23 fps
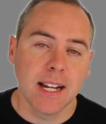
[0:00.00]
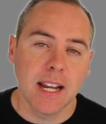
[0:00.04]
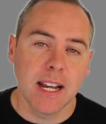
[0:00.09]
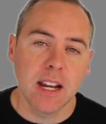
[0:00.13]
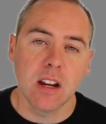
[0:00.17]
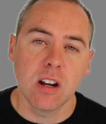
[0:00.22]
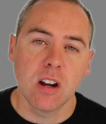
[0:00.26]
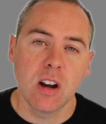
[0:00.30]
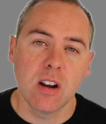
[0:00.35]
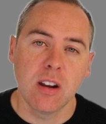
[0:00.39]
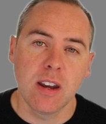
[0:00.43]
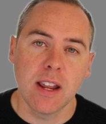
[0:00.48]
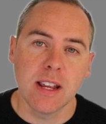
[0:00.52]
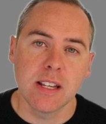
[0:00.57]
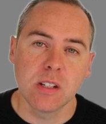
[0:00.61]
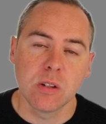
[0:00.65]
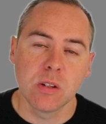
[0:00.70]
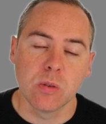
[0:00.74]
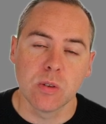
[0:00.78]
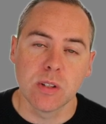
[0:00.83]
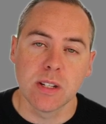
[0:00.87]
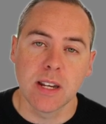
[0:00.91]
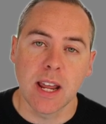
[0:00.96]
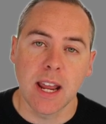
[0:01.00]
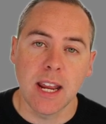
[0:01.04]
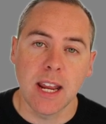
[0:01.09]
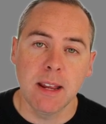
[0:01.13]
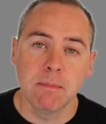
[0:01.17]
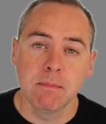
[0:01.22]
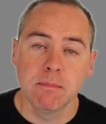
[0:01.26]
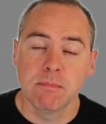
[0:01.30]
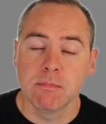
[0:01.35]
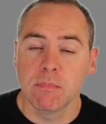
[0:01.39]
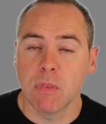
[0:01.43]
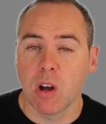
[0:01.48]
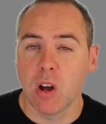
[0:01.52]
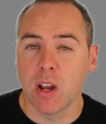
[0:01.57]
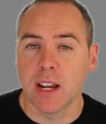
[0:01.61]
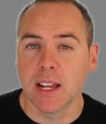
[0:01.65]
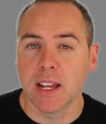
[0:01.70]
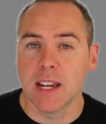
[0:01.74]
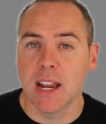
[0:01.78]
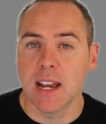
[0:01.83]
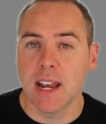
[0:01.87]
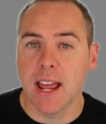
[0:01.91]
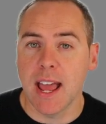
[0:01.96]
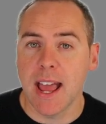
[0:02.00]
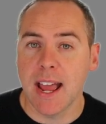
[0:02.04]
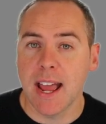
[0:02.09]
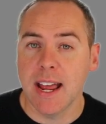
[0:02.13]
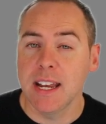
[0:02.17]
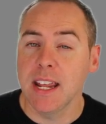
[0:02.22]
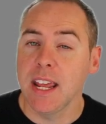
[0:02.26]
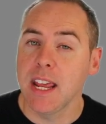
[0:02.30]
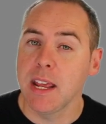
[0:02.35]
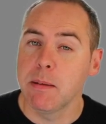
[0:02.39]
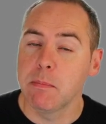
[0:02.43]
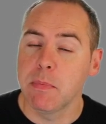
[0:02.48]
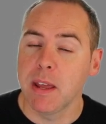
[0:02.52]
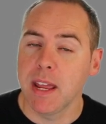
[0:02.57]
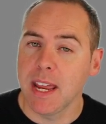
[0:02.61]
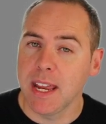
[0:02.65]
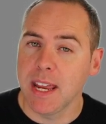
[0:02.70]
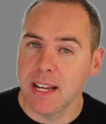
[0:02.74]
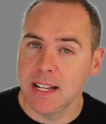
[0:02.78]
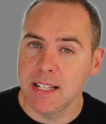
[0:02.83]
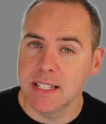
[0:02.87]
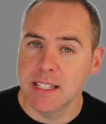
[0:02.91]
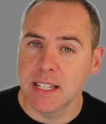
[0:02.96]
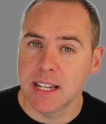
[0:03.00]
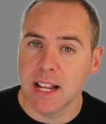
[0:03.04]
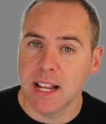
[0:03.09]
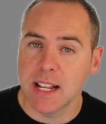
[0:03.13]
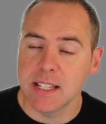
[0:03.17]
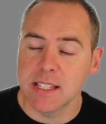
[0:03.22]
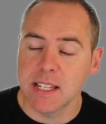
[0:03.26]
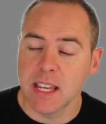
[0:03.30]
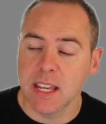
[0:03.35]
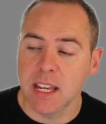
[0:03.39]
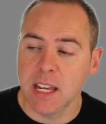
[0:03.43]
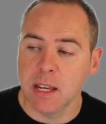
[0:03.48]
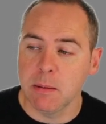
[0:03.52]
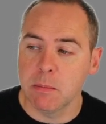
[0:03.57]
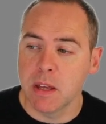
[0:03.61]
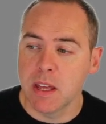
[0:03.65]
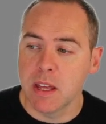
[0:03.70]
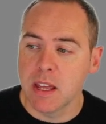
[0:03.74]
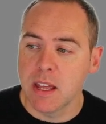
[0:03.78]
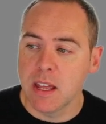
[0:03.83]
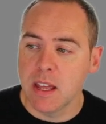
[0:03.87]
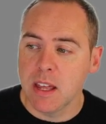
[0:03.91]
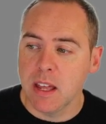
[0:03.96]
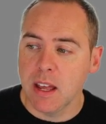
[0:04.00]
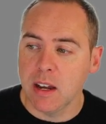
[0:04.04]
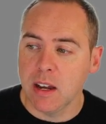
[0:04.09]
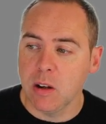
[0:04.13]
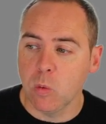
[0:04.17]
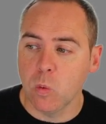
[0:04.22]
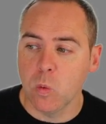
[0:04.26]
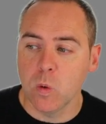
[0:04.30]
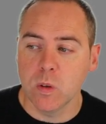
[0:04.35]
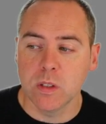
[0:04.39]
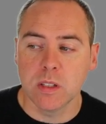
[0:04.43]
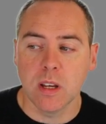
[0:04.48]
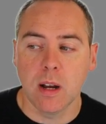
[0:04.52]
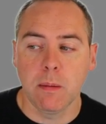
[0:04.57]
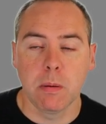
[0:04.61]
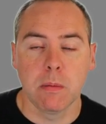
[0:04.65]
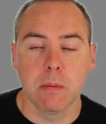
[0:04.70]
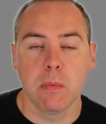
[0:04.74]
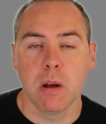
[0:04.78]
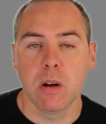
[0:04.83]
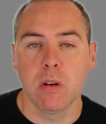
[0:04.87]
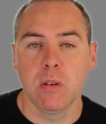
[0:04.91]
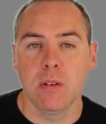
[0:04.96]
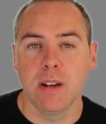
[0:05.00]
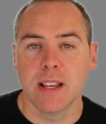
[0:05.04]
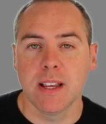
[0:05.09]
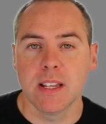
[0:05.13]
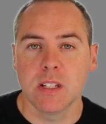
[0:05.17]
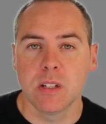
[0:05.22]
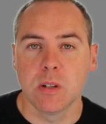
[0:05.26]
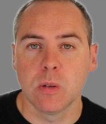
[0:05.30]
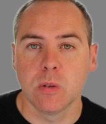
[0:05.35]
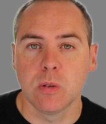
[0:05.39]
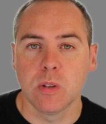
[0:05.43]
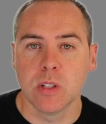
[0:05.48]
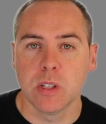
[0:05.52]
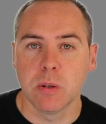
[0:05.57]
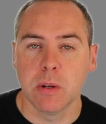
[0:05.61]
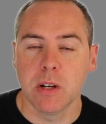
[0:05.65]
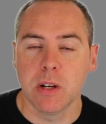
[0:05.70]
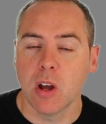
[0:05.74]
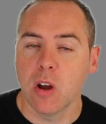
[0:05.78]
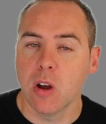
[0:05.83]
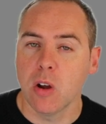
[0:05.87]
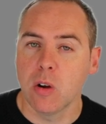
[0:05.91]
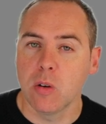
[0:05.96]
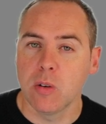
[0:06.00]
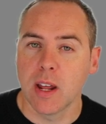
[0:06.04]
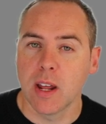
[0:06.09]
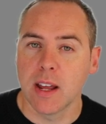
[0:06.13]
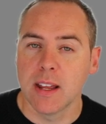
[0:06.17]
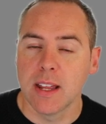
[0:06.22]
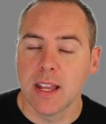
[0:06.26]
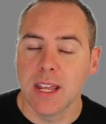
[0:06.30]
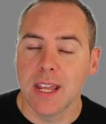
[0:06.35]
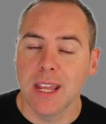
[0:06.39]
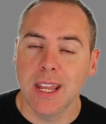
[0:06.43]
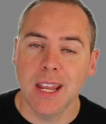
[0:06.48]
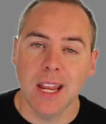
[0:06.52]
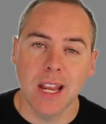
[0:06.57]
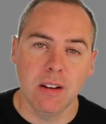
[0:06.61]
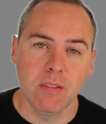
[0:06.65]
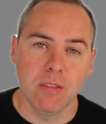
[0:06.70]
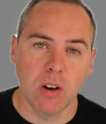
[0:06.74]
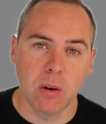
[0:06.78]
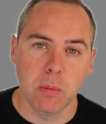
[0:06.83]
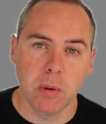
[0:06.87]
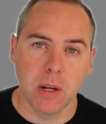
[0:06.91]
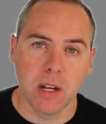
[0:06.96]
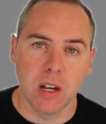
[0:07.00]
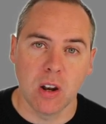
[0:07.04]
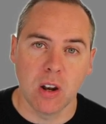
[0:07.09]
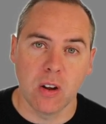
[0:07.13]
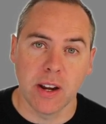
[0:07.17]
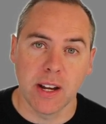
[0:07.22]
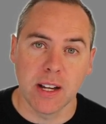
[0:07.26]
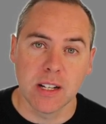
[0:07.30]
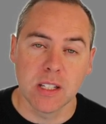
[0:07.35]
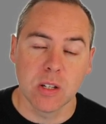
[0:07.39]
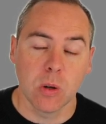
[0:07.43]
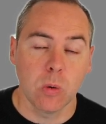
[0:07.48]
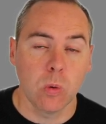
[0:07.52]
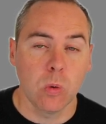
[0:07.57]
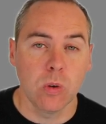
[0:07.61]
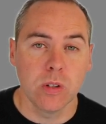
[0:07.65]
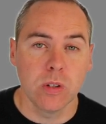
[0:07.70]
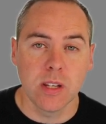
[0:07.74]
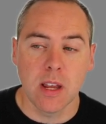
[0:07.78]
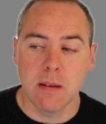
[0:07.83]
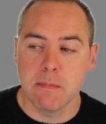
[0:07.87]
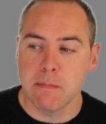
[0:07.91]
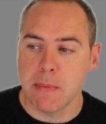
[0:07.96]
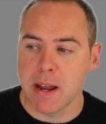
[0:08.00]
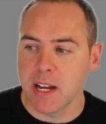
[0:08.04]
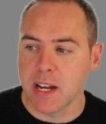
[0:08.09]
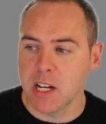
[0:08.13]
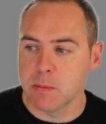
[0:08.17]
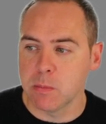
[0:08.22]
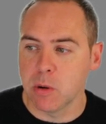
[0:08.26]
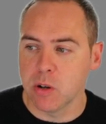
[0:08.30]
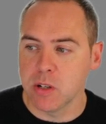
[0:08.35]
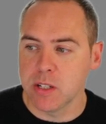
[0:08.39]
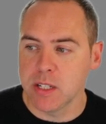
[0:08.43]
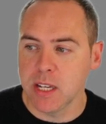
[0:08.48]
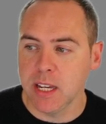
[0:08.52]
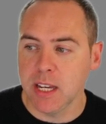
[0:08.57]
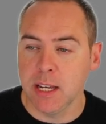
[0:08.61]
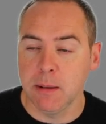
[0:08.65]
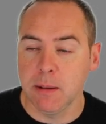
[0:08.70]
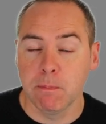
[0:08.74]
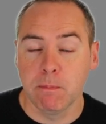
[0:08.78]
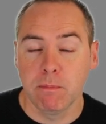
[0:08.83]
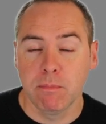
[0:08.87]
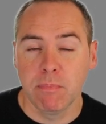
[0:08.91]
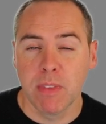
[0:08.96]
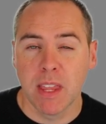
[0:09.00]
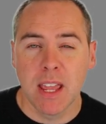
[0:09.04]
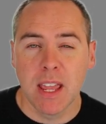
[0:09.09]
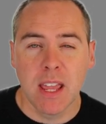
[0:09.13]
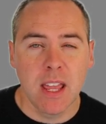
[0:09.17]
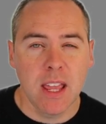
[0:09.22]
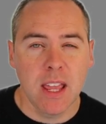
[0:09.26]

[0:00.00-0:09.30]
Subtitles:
Clicking on Nestor's name, I can then add him into that team and also promote Nestor to an owner if I would like to also manage my team.